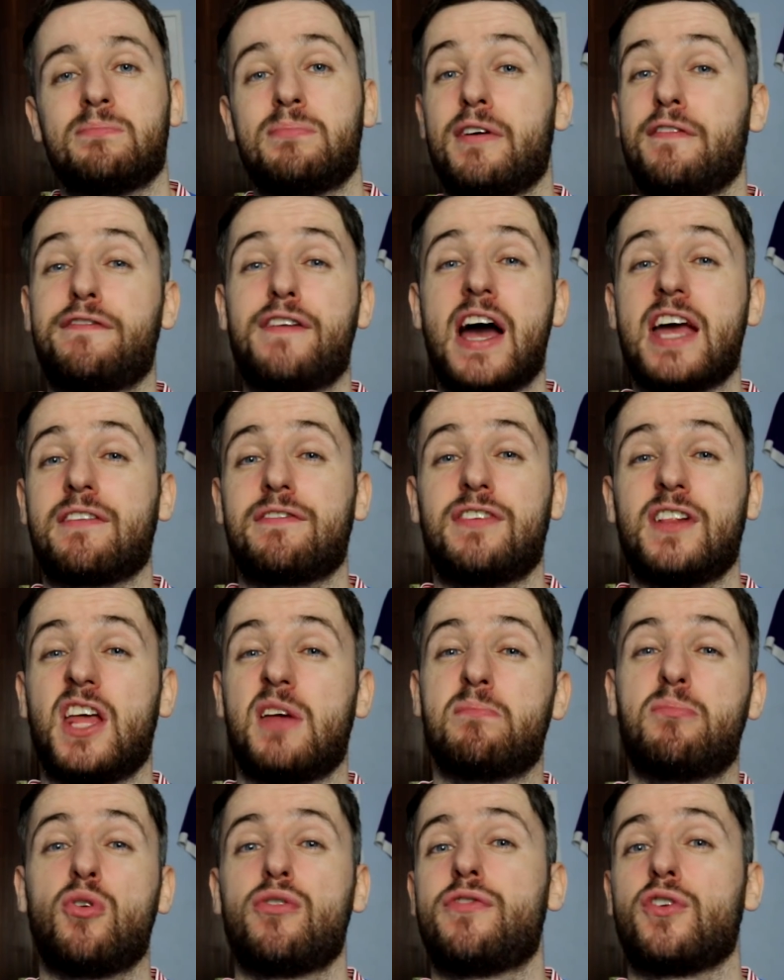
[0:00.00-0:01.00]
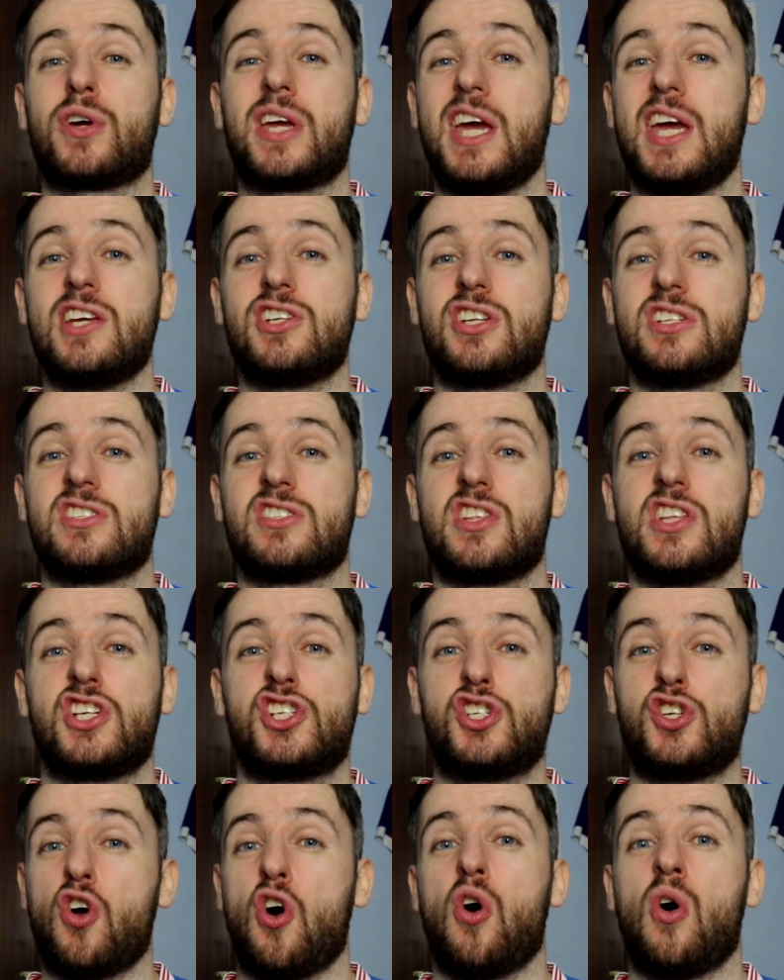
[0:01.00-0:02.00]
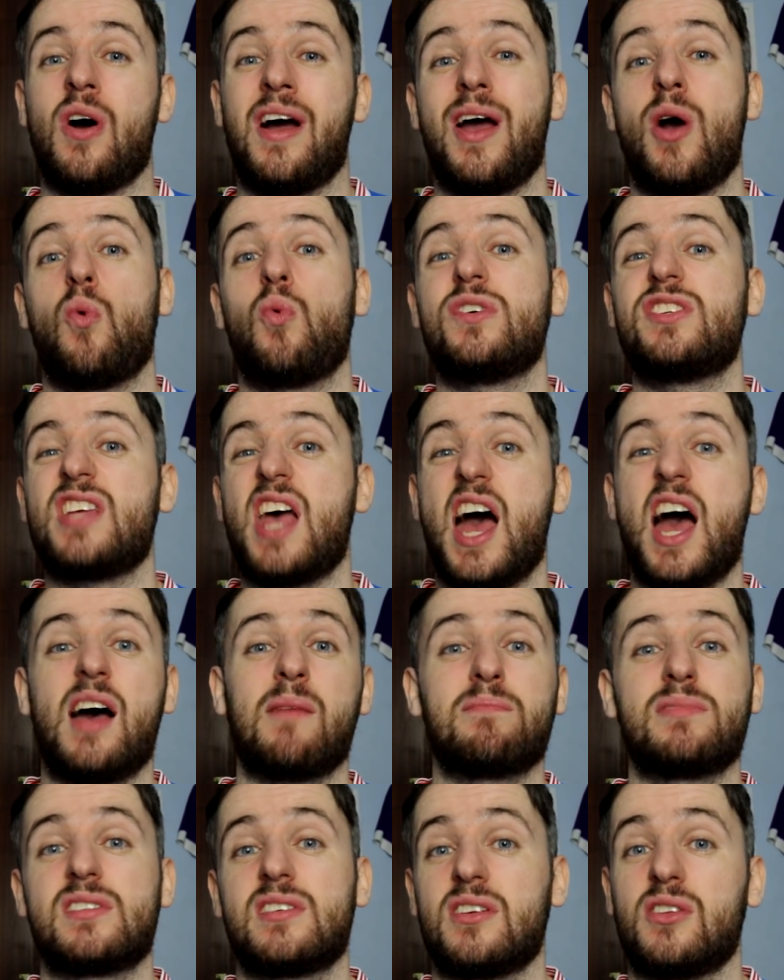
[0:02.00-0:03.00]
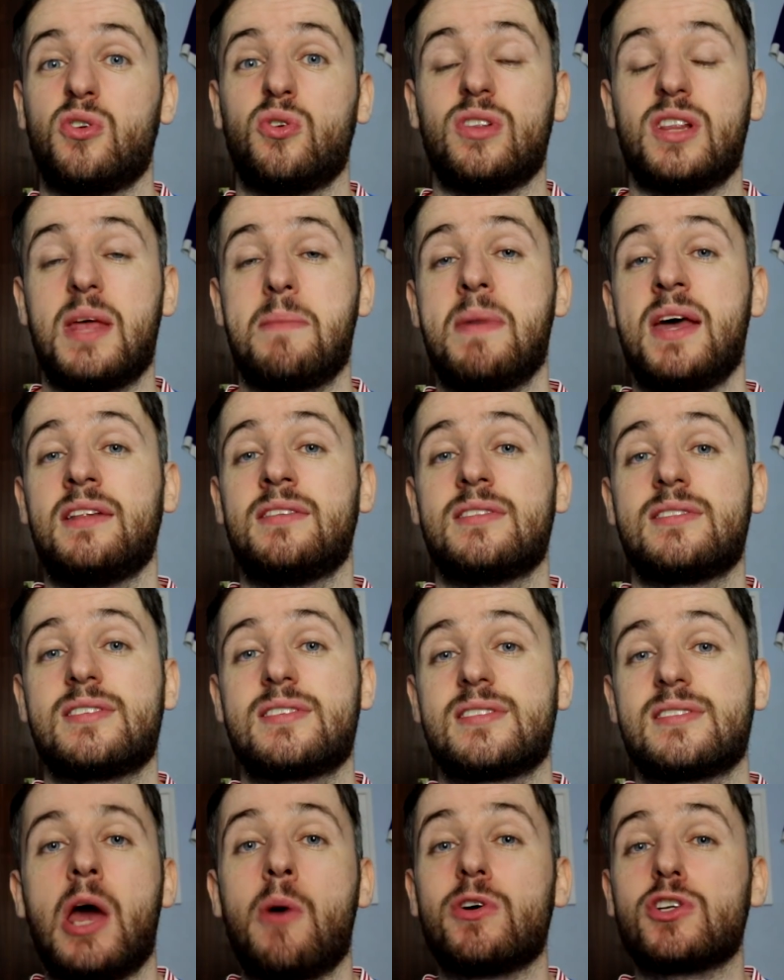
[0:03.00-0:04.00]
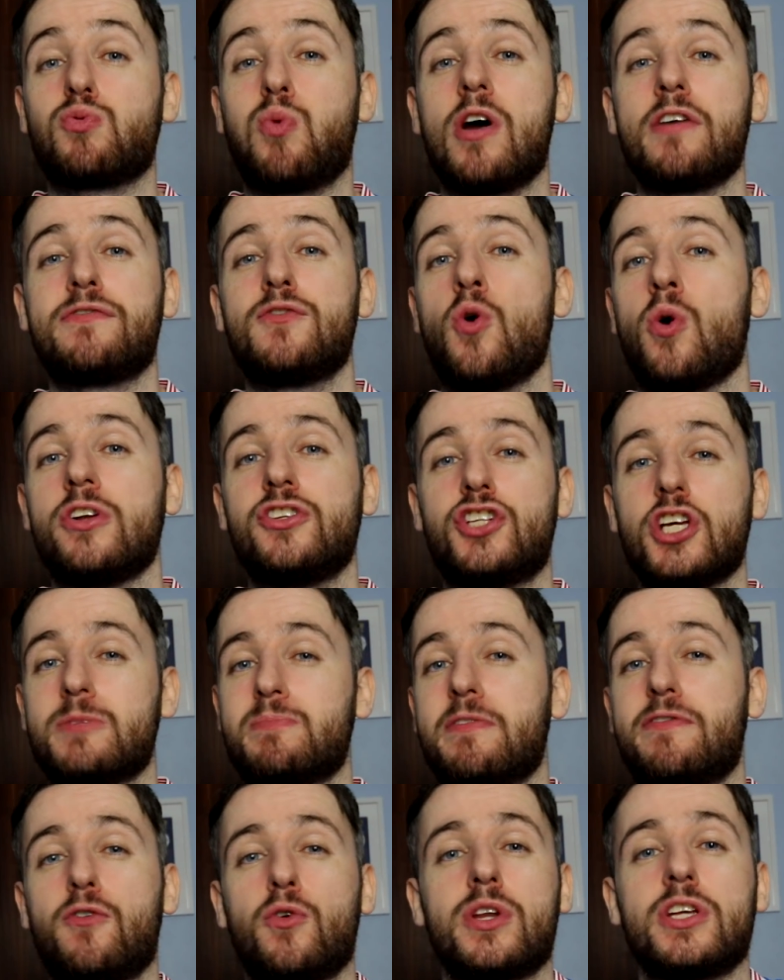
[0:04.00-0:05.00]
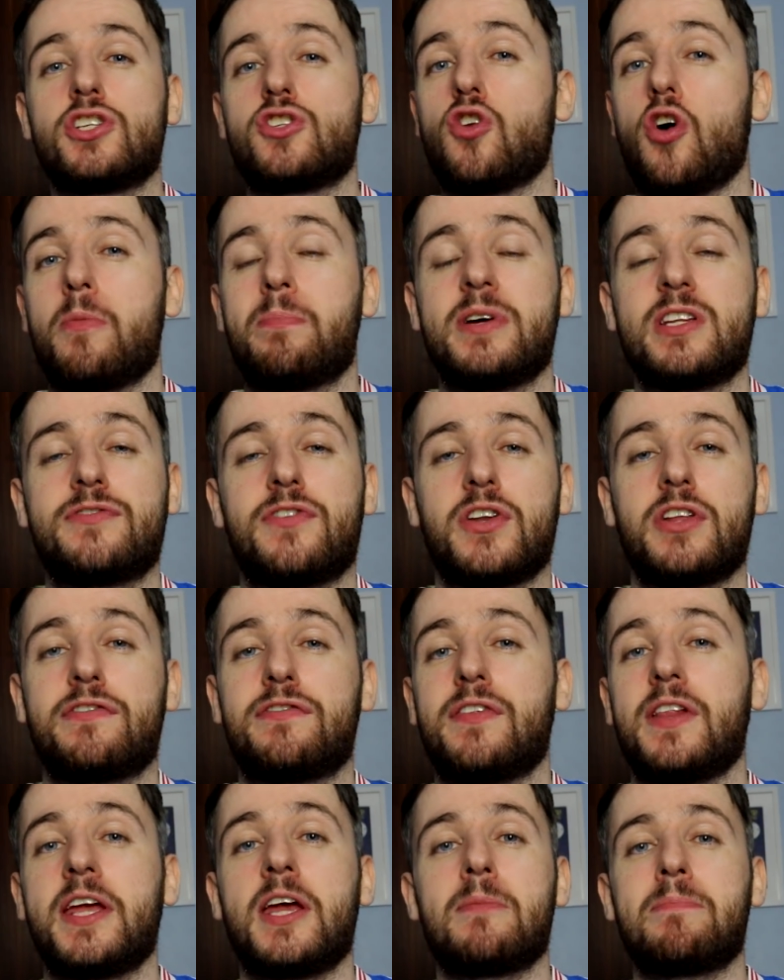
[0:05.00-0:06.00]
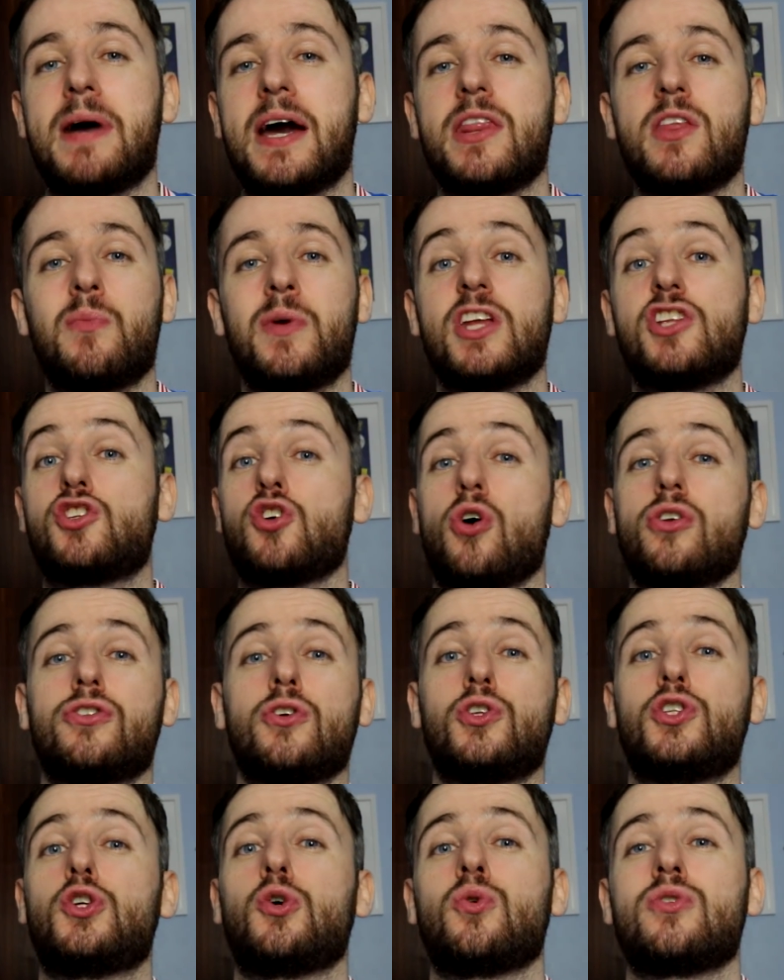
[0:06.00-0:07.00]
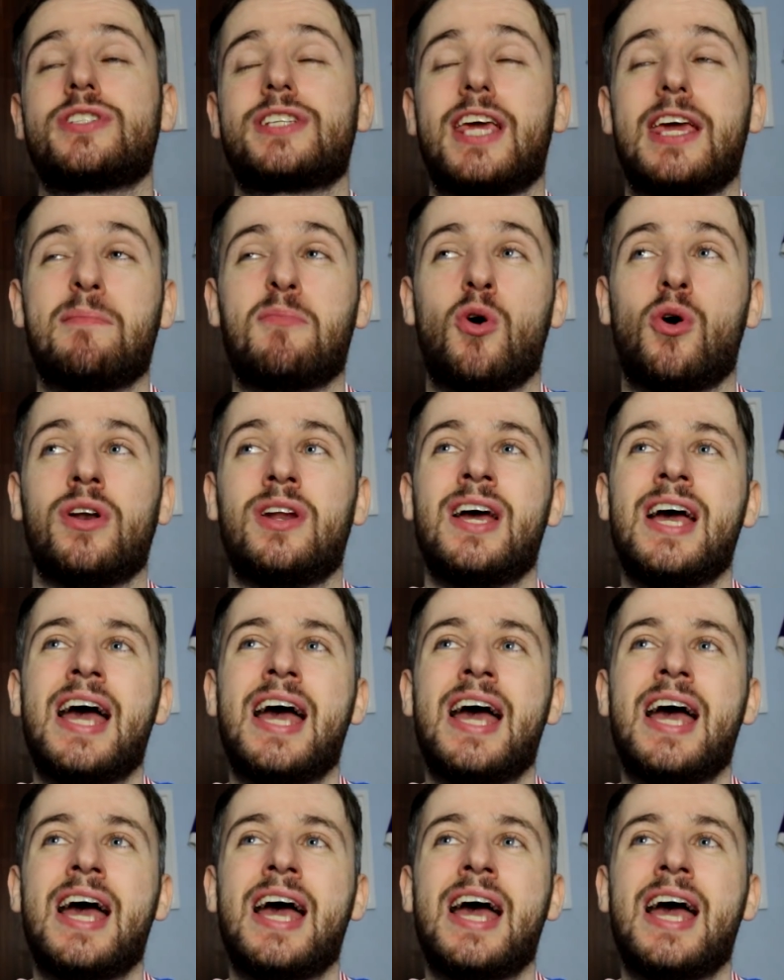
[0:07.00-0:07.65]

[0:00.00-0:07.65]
But thankfully, in both occasions, the shot was absolutely mince. Now, it's worth noting, just before the stoppage for the flare, by the way, Jordan Jones came on.